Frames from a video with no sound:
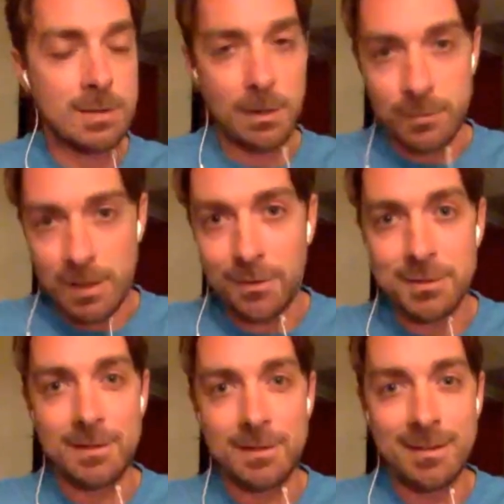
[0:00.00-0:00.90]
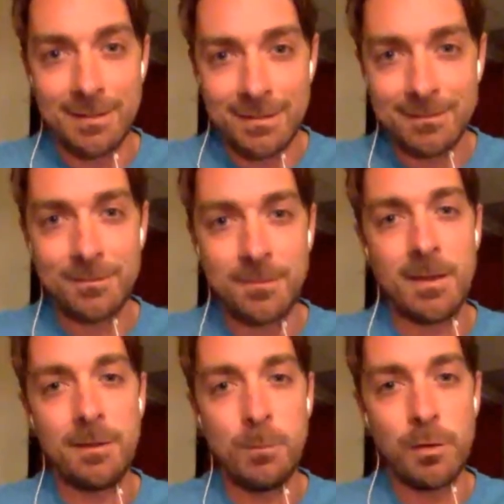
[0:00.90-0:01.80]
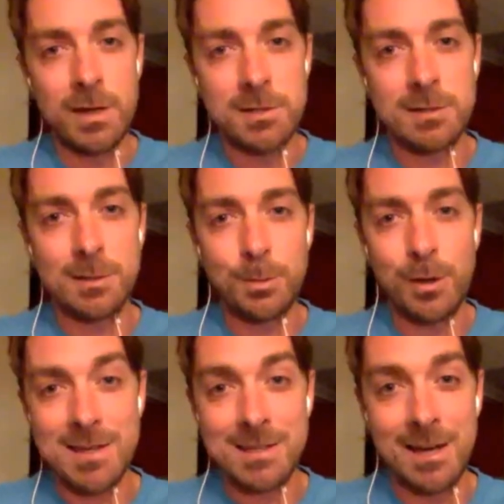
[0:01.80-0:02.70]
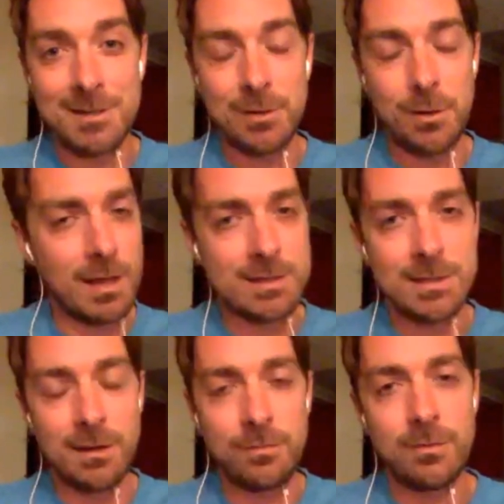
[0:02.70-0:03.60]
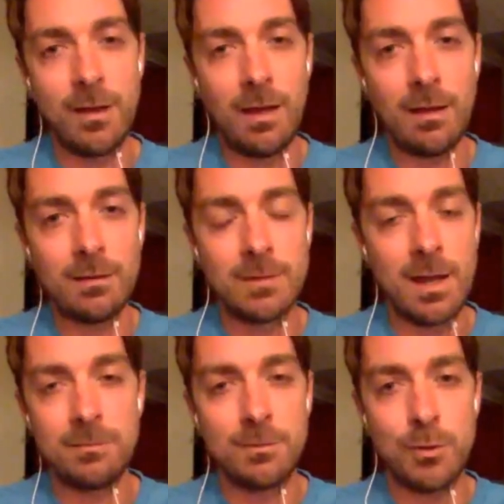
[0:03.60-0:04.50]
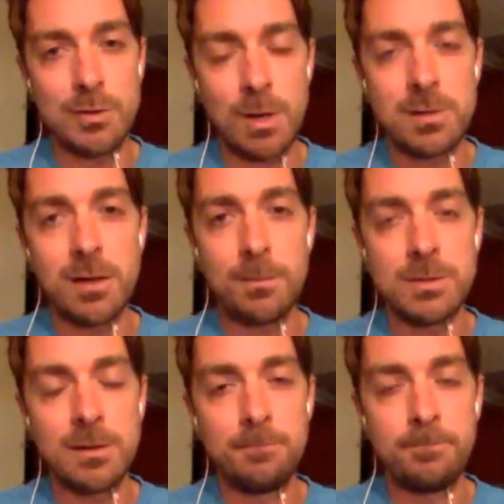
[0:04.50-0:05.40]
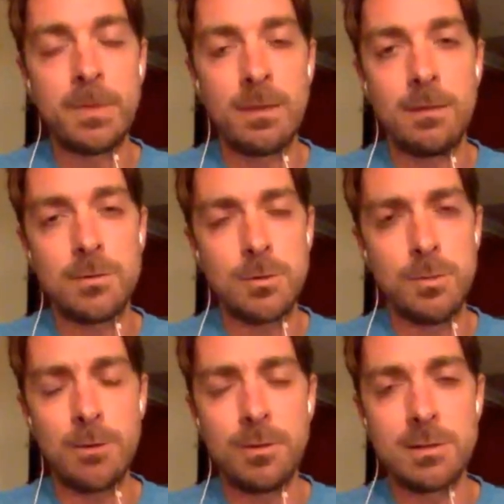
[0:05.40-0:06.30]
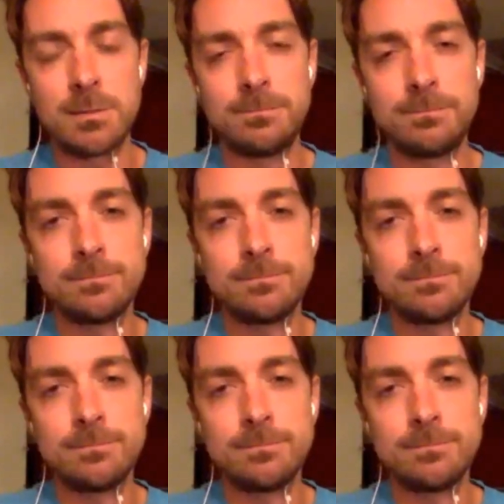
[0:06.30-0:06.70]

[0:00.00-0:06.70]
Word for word: self-doubt and the motivation, the procrastination, all that stuff. Yeah, it wasn't my job. So those are the big ones.